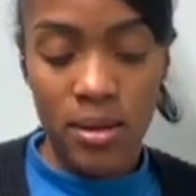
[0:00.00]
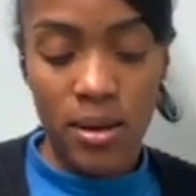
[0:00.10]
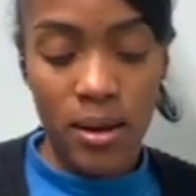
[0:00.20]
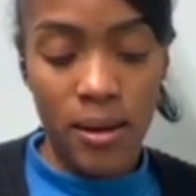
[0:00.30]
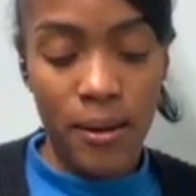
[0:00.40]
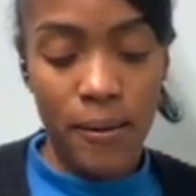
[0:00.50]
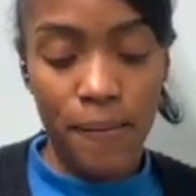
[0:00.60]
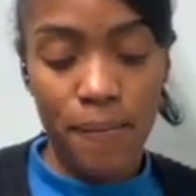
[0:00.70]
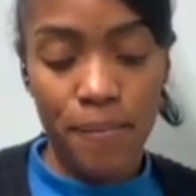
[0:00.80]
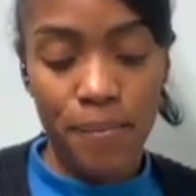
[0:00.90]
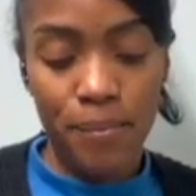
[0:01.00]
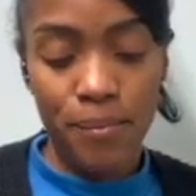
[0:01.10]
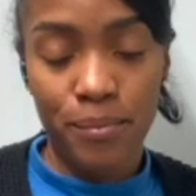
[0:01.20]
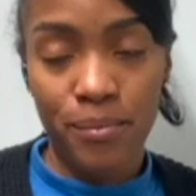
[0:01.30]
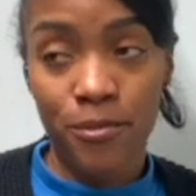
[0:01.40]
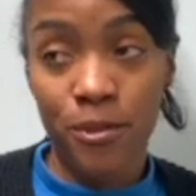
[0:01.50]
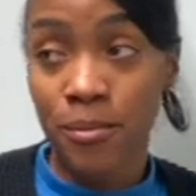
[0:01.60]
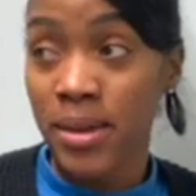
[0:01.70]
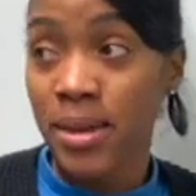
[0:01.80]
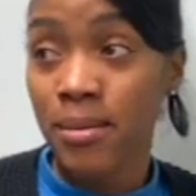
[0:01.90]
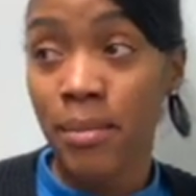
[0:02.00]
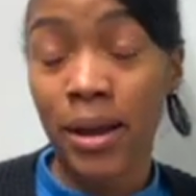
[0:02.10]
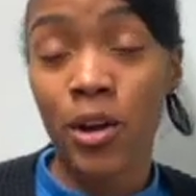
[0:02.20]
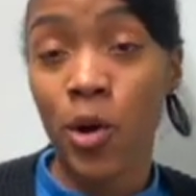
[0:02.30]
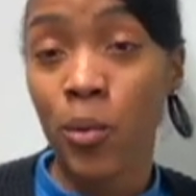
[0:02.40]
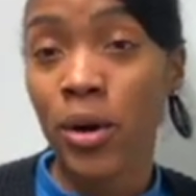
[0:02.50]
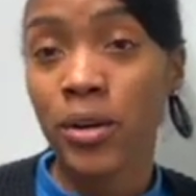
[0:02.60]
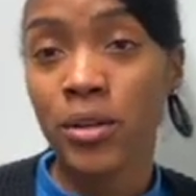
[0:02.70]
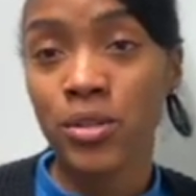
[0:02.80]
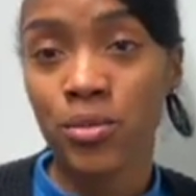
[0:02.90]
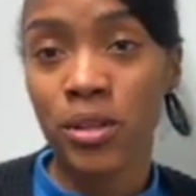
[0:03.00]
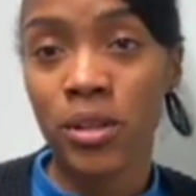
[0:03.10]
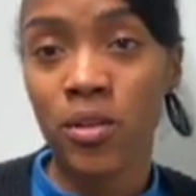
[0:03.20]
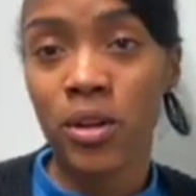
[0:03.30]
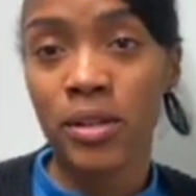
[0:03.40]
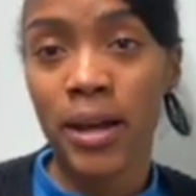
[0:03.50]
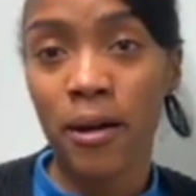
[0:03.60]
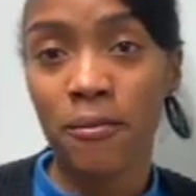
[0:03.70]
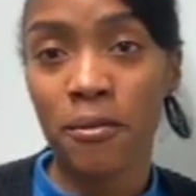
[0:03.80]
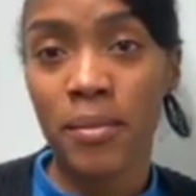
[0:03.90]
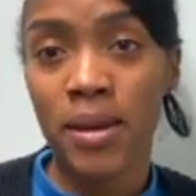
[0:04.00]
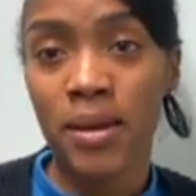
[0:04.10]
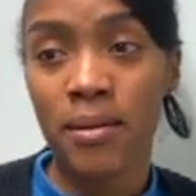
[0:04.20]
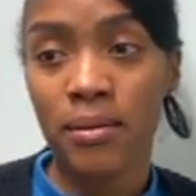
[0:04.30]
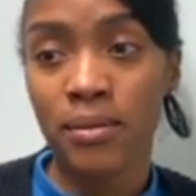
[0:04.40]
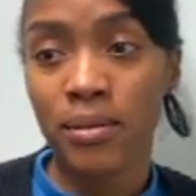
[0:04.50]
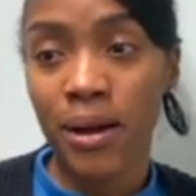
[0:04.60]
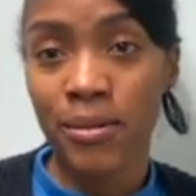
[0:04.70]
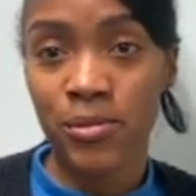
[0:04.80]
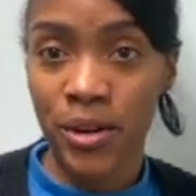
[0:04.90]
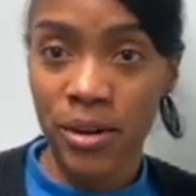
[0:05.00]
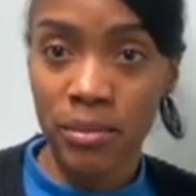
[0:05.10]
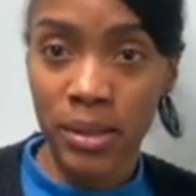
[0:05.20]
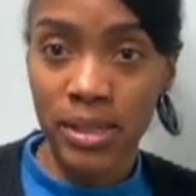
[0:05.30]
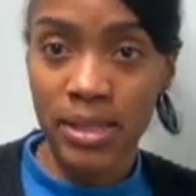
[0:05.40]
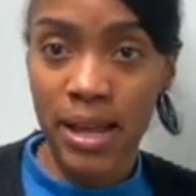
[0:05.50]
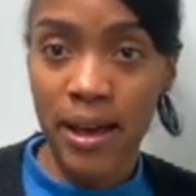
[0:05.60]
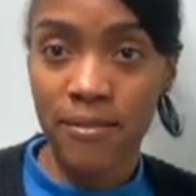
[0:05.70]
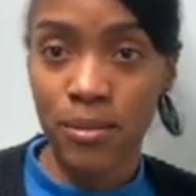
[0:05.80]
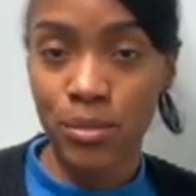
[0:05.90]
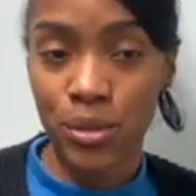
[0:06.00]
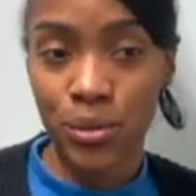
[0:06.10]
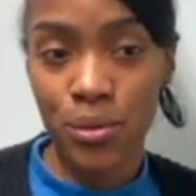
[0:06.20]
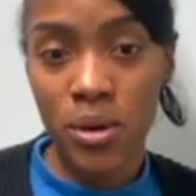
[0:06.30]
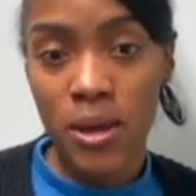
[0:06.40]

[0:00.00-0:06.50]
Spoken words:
For me, my coworkers really looked out for me. I was very blessed to have them too.